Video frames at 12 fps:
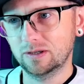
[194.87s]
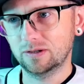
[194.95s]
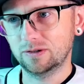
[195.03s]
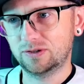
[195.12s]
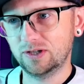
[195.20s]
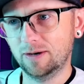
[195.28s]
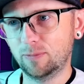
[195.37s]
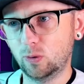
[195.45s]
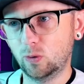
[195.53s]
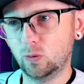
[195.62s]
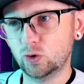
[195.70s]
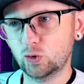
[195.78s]

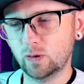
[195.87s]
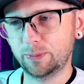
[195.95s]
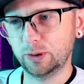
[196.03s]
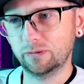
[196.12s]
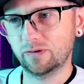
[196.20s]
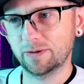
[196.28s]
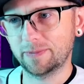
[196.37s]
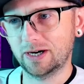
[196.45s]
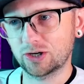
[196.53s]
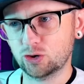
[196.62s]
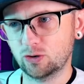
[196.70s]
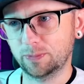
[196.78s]
double, triple over the
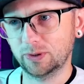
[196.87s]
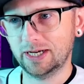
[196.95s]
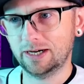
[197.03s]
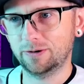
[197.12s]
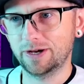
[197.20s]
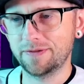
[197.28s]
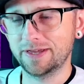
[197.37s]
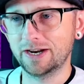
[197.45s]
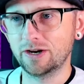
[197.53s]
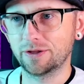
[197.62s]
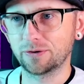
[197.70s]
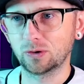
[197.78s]
box, triple out, and then
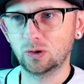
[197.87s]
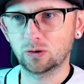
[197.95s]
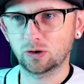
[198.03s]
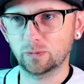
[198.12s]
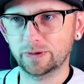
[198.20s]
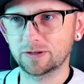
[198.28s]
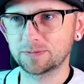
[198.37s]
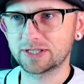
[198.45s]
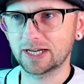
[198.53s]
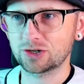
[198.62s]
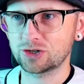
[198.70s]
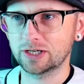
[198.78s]
another longer rhythm
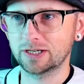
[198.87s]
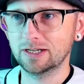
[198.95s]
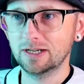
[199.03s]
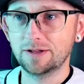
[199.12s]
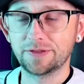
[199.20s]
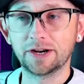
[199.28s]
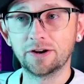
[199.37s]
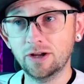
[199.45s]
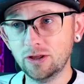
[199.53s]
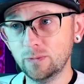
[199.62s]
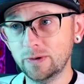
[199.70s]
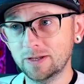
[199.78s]
section, then
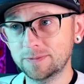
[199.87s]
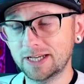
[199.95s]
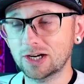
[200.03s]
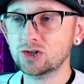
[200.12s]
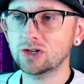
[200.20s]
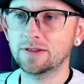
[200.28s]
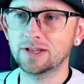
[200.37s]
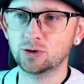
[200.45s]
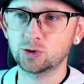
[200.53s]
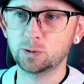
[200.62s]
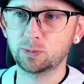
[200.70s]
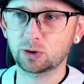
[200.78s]
another rhythm section, and then your
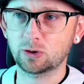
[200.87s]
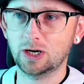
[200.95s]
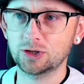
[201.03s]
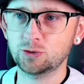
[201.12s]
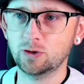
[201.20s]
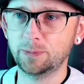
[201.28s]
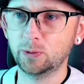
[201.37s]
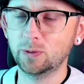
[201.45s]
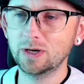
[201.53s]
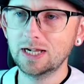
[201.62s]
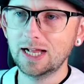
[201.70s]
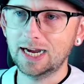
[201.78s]
Supercross triple.
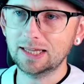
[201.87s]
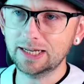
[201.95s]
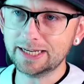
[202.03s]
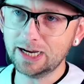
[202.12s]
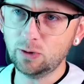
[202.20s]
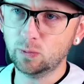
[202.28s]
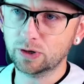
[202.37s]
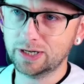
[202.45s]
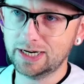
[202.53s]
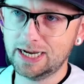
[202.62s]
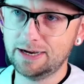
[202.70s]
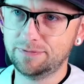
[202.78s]
I like how we're going
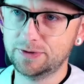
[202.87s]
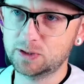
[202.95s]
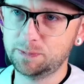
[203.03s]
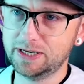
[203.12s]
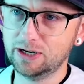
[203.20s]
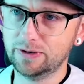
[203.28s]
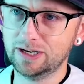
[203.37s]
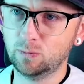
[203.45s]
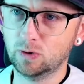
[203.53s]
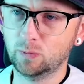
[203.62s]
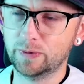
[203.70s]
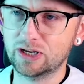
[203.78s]
to have this period
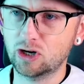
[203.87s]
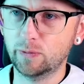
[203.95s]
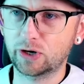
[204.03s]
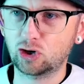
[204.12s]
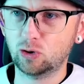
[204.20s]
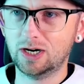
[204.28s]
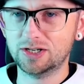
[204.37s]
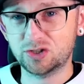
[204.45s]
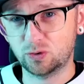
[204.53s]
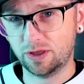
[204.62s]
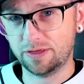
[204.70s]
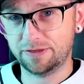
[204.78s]
where we go across
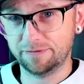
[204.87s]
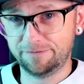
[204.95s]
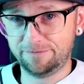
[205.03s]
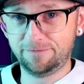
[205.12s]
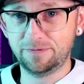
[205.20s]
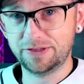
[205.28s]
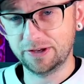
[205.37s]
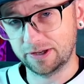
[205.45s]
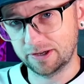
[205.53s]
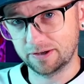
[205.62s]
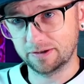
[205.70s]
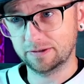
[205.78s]
the